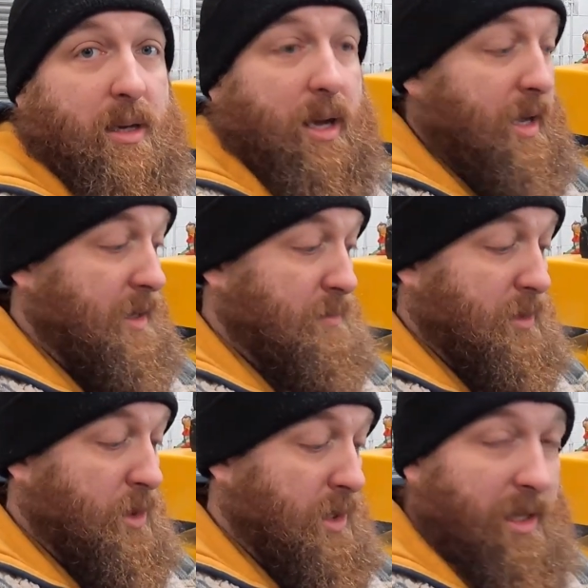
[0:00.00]

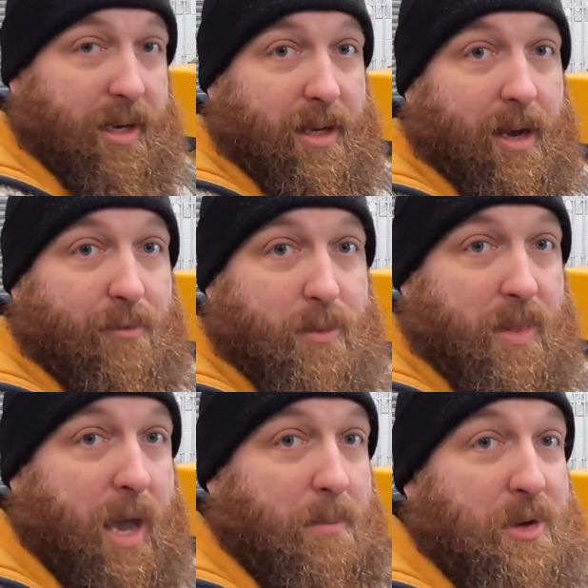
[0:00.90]
Luckily, I've
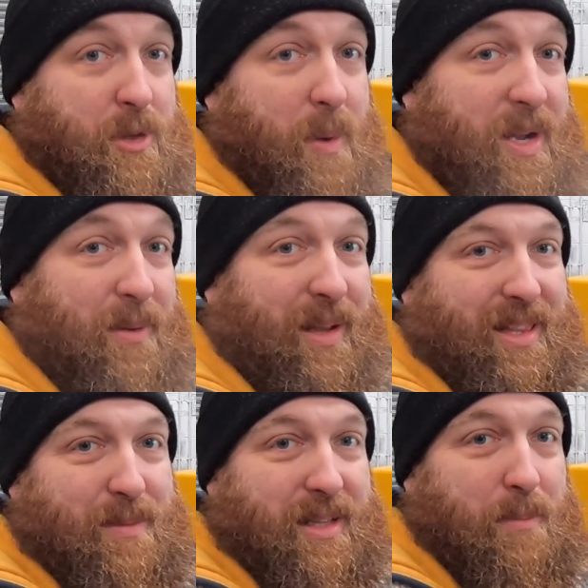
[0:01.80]
spent that much money
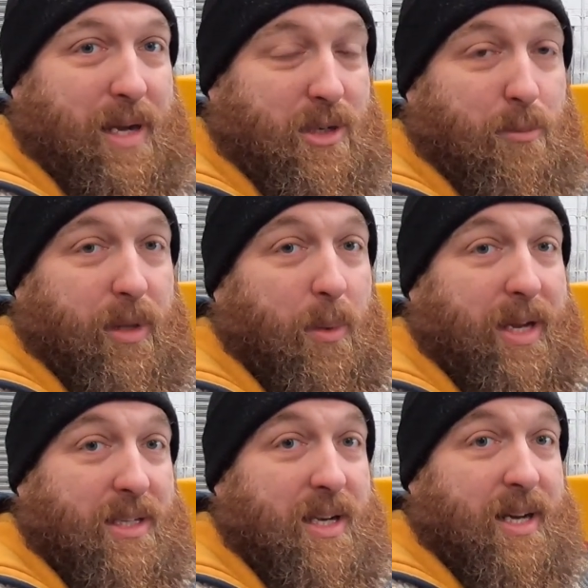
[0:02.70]
with them in the past couple of
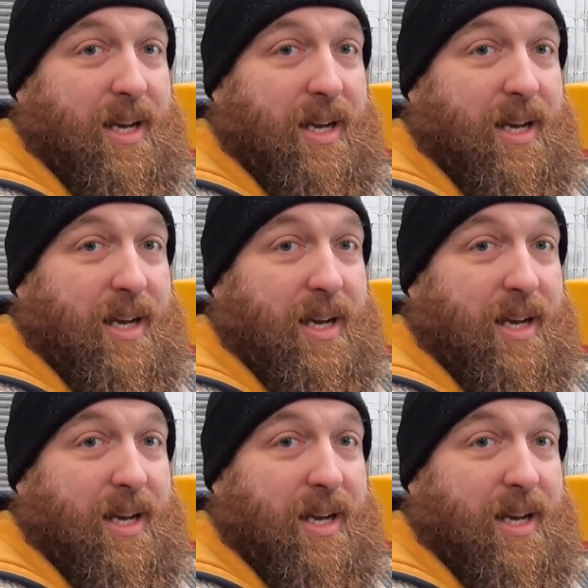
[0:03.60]
weeks.